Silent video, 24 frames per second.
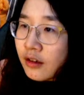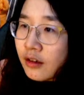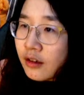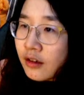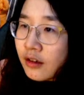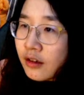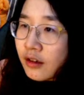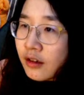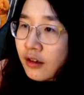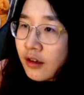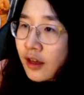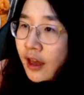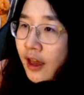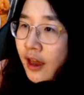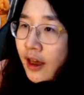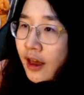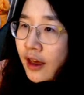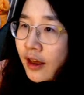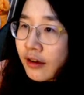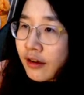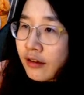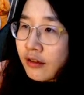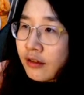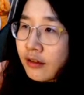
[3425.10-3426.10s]

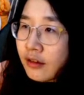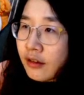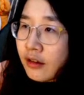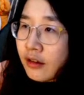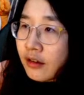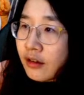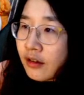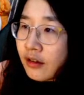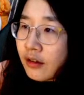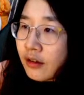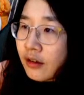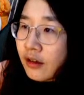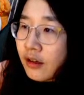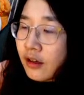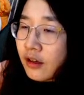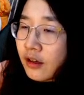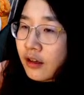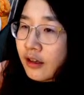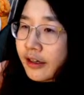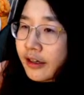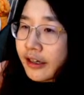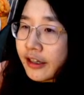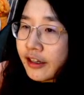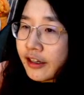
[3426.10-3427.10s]
and
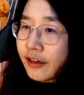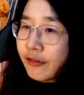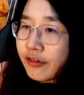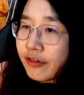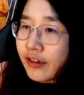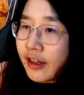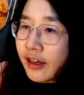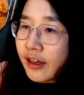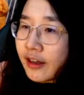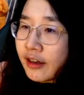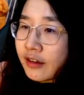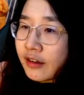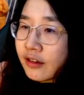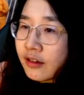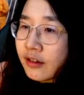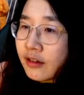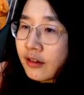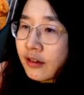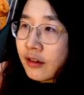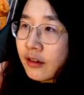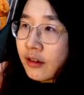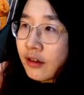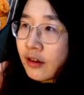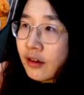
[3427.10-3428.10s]
-10.
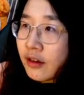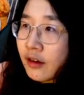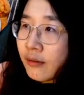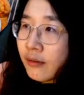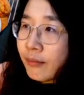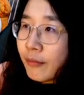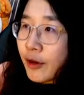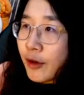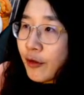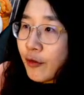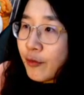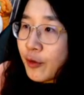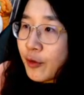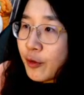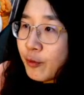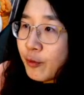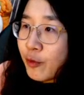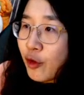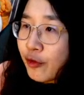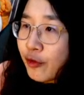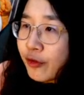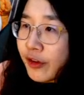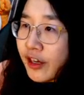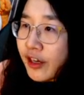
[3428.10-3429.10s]
I will move
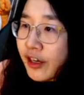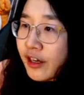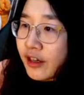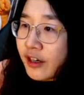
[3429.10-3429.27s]
here.